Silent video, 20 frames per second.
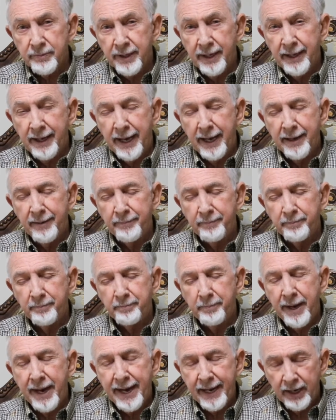
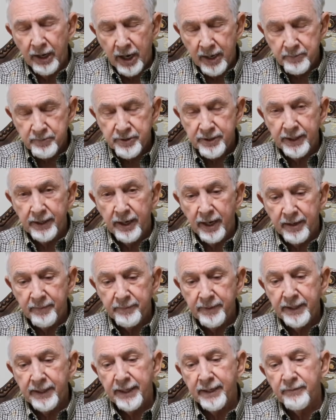biopsy on
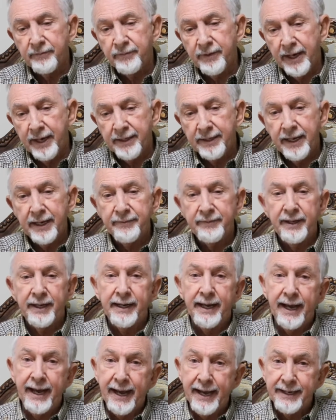me and found out that
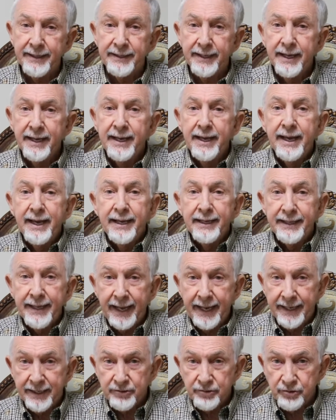I had
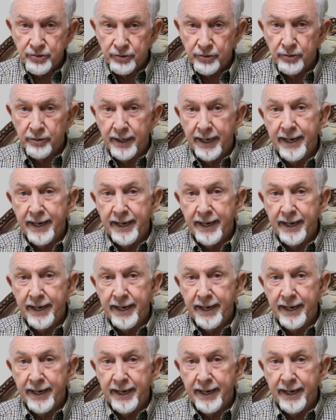cancer.